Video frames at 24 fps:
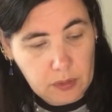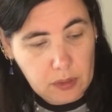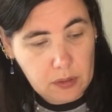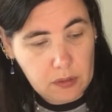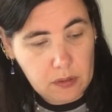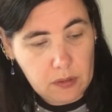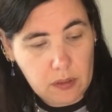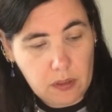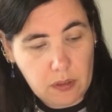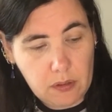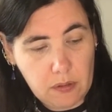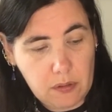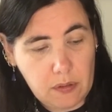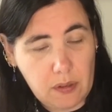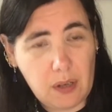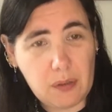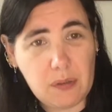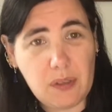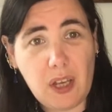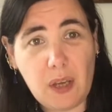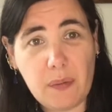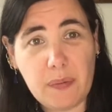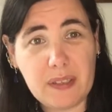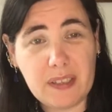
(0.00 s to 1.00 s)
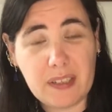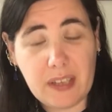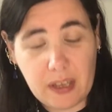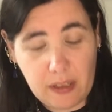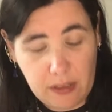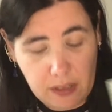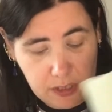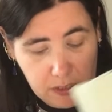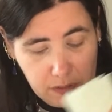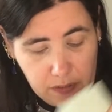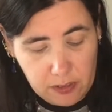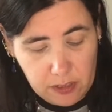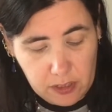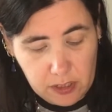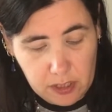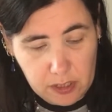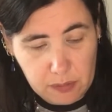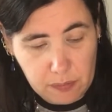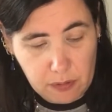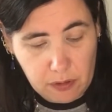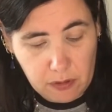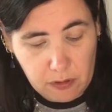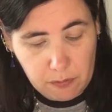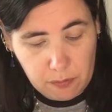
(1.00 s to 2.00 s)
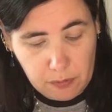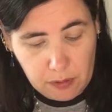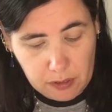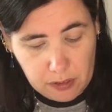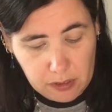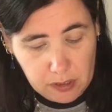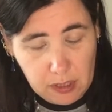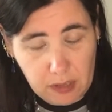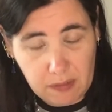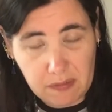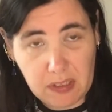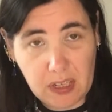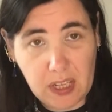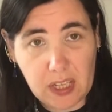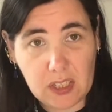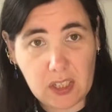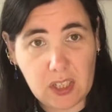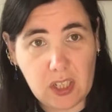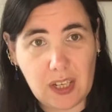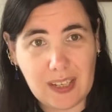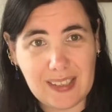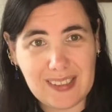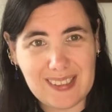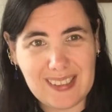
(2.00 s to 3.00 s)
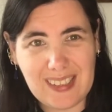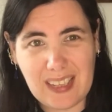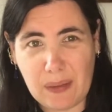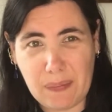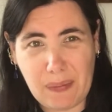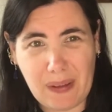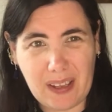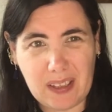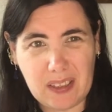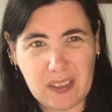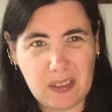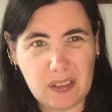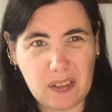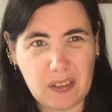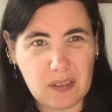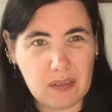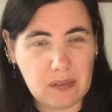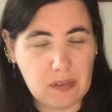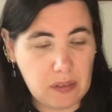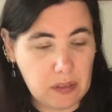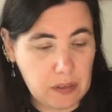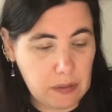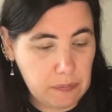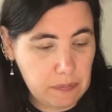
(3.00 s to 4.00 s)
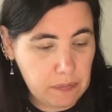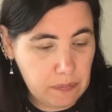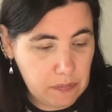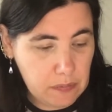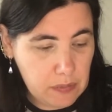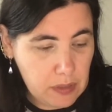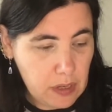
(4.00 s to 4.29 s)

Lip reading: So I was hoping to get these finished this month, but I just haven't had a chance to get back to them.